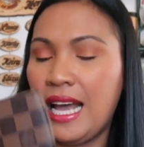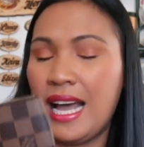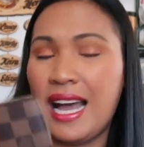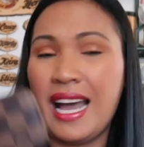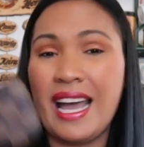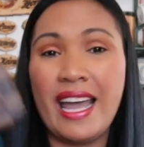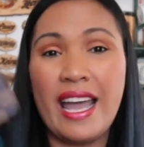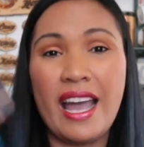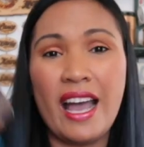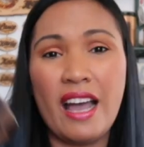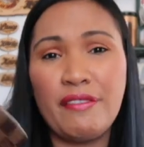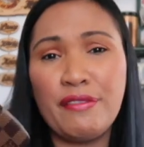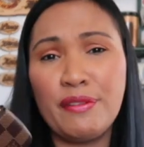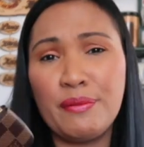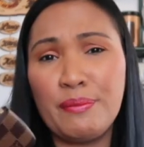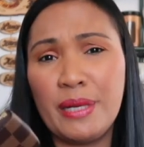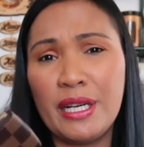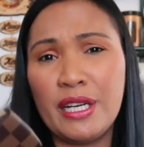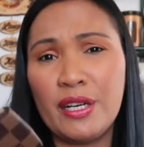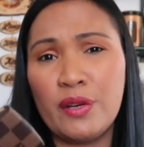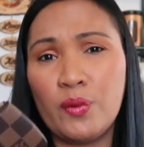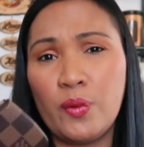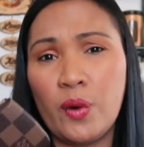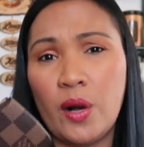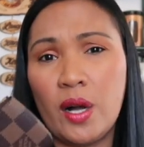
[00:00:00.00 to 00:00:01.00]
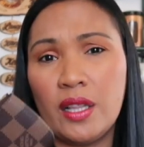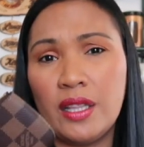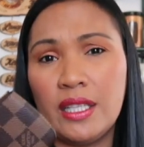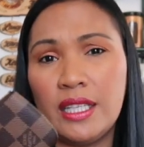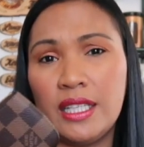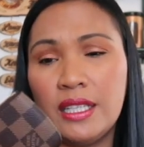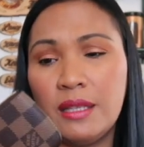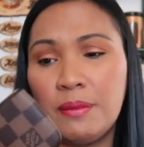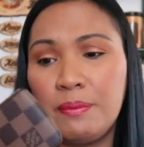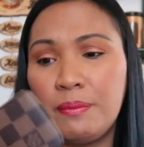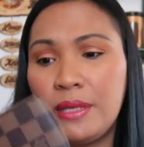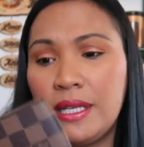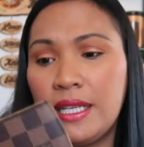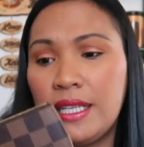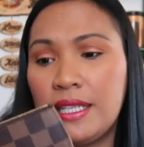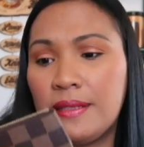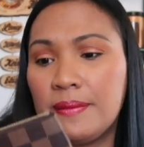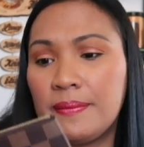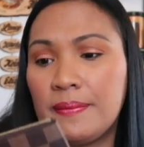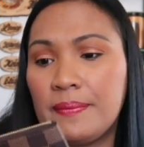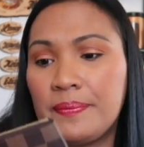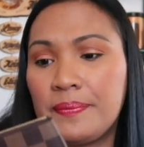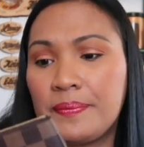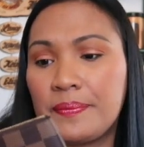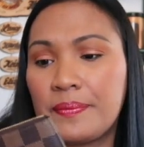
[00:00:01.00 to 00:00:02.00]
I have a bigger wallet, but
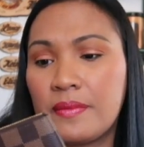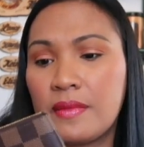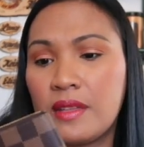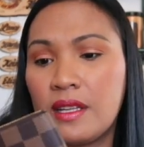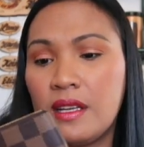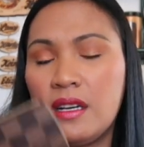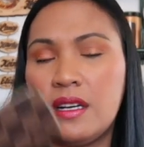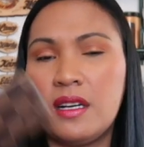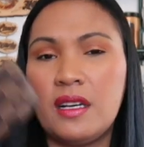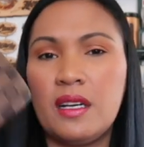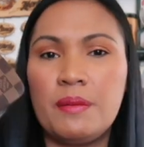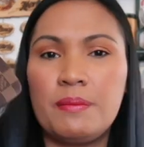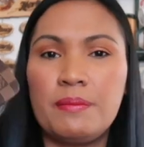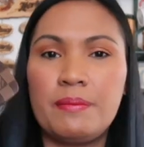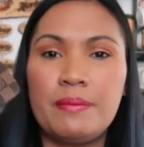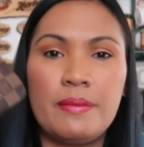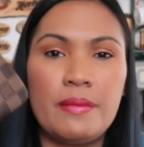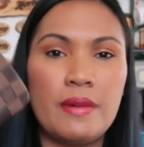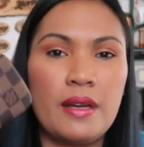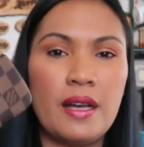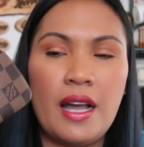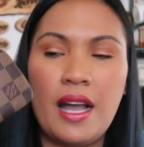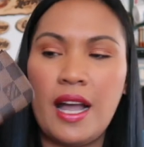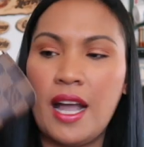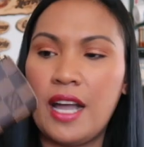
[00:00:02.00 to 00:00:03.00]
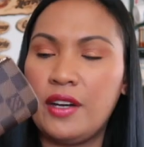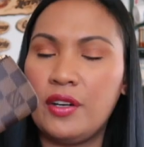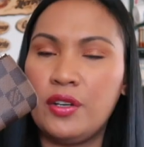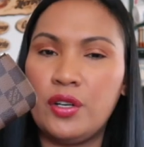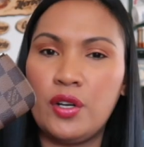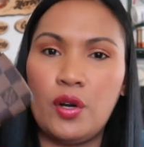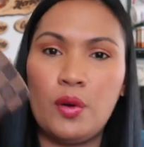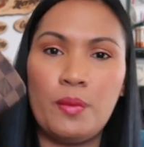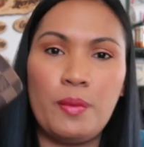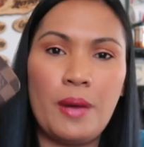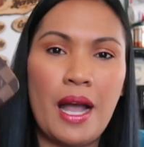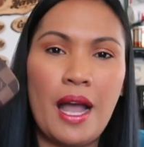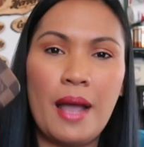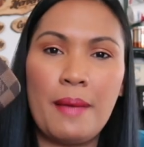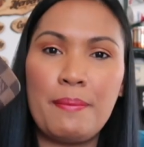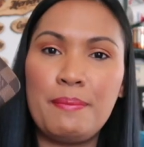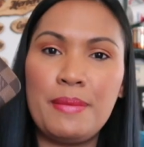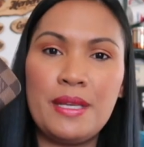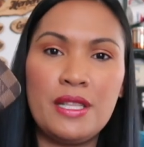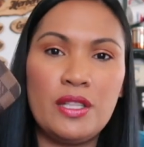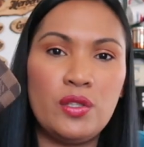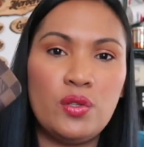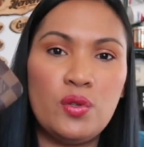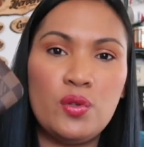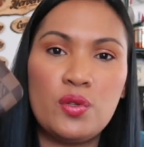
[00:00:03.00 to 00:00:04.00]
I don't know. I've
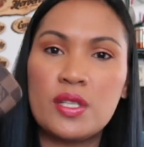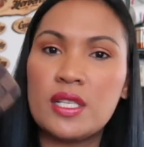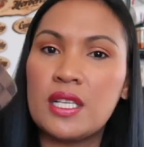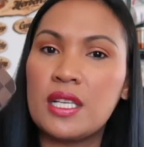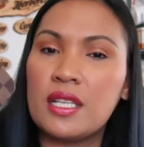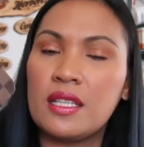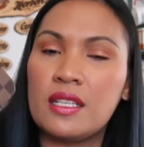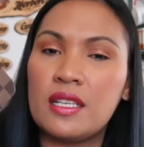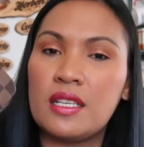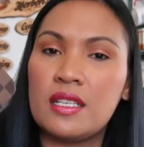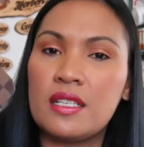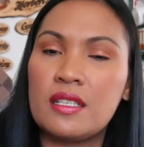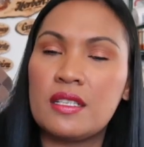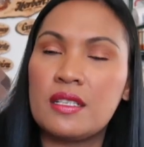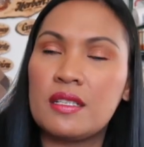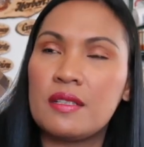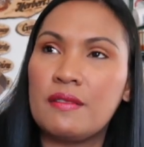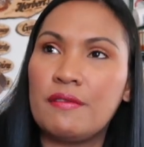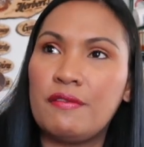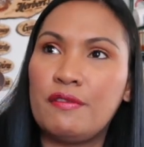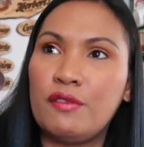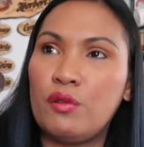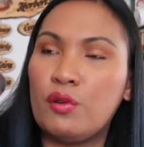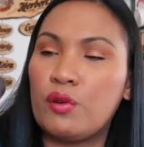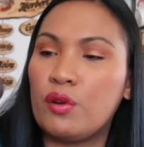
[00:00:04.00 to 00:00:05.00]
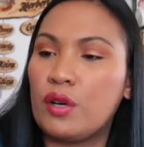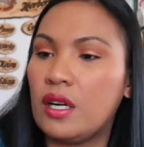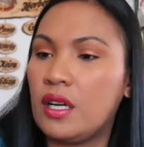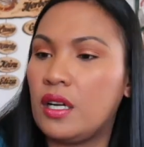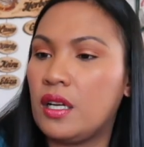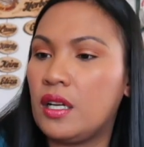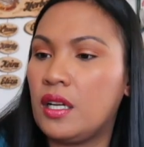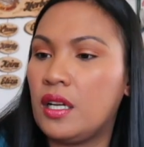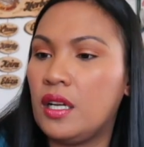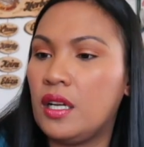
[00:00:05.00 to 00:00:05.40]
been using this for